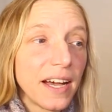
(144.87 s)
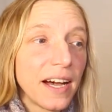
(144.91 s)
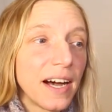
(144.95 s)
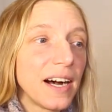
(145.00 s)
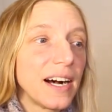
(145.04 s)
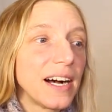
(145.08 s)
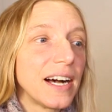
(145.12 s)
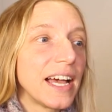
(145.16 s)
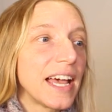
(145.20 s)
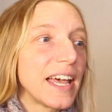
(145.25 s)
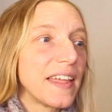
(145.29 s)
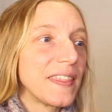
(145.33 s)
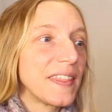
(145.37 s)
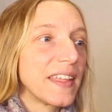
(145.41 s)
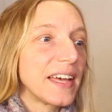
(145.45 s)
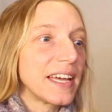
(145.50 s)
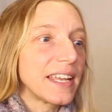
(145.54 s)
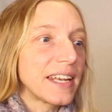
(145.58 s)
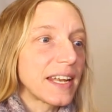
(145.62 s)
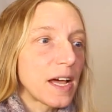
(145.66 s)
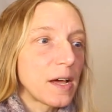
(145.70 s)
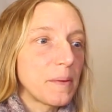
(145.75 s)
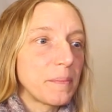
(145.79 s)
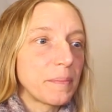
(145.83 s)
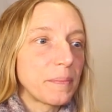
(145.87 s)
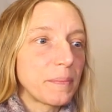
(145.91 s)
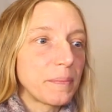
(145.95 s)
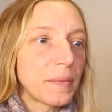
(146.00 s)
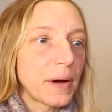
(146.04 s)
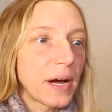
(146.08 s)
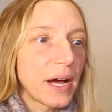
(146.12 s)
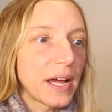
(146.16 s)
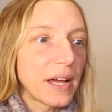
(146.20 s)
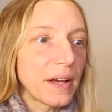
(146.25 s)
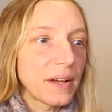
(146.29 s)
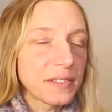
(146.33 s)
Uh, and then I'm,
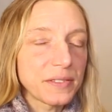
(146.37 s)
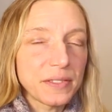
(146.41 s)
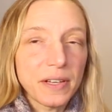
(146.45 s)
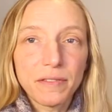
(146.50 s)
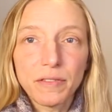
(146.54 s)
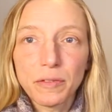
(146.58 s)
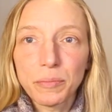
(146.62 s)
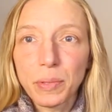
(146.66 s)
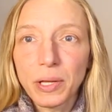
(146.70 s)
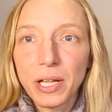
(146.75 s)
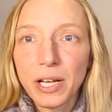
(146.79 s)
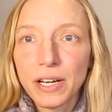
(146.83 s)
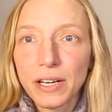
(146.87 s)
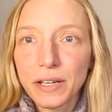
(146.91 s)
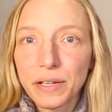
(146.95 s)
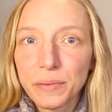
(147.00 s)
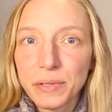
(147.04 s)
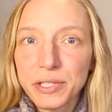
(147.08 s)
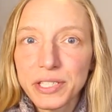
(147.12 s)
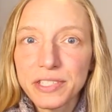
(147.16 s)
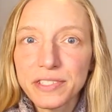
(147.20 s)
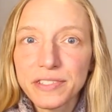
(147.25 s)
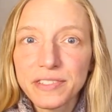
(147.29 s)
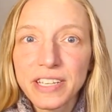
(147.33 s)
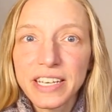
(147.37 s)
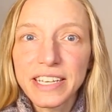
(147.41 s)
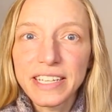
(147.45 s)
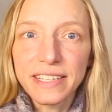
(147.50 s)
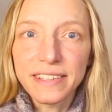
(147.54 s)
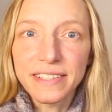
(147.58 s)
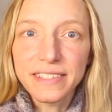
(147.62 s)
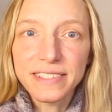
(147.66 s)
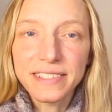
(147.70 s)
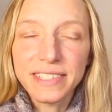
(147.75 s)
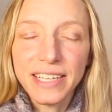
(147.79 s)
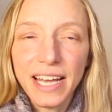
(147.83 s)
I also have a blog, which is
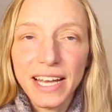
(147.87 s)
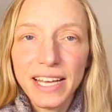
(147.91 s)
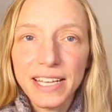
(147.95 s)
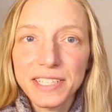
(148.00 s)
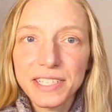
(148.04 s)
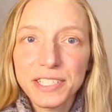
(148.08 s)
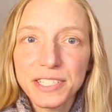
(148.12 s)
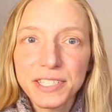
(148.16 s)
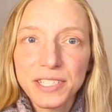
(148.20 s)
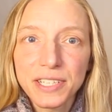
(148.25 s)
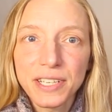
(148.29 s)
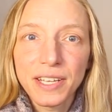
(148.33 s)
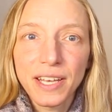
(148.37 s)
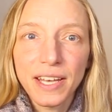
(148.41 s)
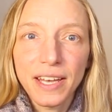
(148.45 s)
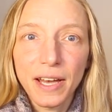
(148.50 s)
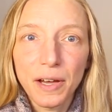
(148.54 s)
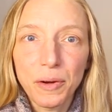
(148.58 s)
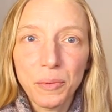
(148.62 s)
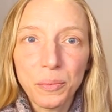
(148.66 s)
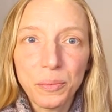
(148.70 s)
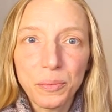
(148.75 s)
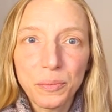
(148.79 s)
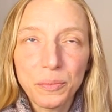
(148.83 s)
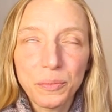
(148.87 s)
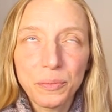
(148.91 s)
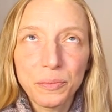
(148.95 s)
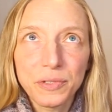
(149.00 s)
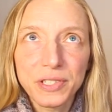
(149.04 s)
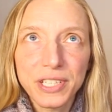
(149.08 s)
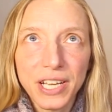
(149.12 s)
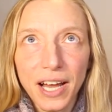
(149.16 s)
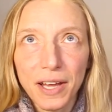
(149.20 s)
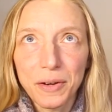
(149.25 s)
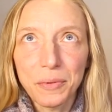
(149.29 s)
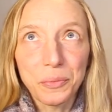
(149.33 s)
knittingthestash at
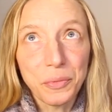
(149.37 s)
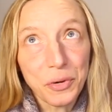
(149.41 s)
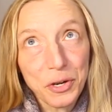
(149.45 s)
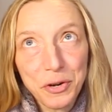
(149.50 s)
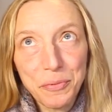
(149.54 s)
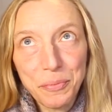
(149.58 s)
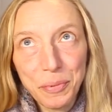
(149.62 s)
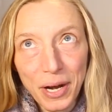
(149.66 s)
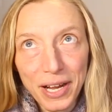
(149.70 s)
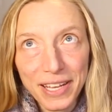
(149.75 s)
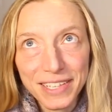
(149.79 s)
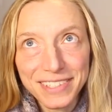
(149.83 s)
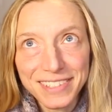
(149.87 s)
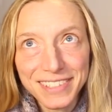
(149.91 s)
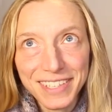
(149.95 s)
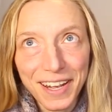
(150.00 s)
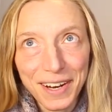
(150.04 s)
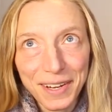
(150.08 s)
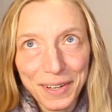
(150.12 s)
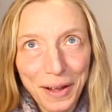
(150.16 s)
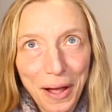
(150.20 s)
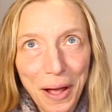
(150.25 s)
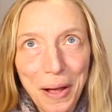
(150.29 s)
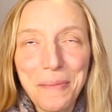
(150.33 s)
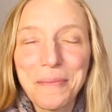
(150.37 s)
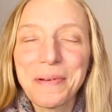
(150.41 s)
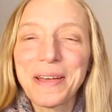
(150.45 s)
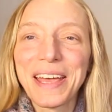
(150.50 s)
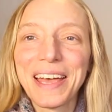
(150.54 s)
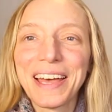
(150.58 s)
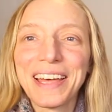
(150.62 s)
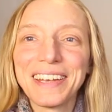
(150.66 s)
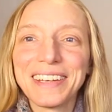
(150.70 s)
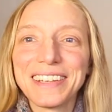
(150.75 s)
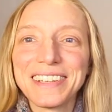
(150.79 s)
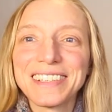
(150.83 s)
dot wordpress.com
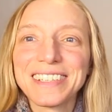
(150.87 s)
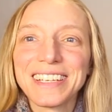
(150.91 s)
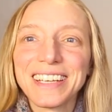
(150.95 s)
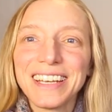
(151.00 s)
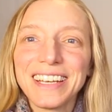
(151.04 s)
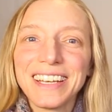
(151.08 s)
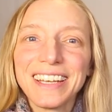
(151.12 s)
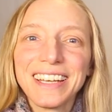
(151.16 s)
and